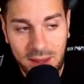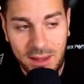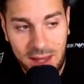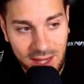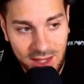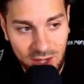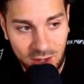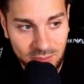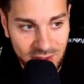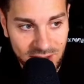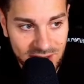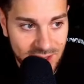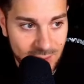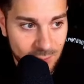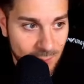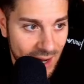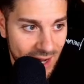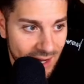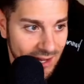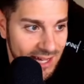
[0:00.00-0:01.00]
And obviously
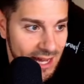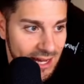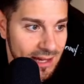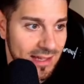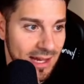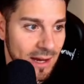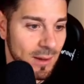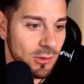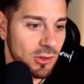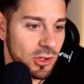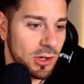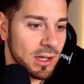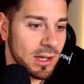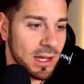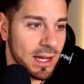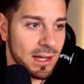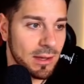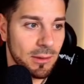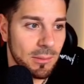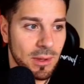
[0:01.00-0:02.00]
black can't capture the
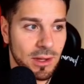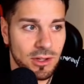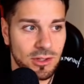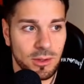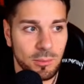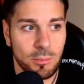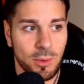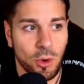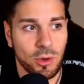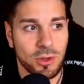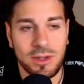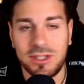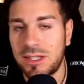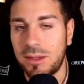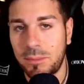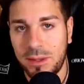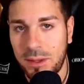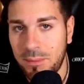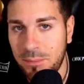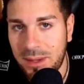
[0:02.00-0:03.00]
knight because the pawn is
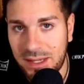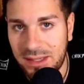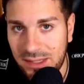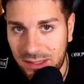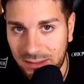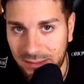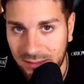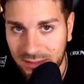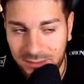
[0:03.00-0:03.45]
simply pinned.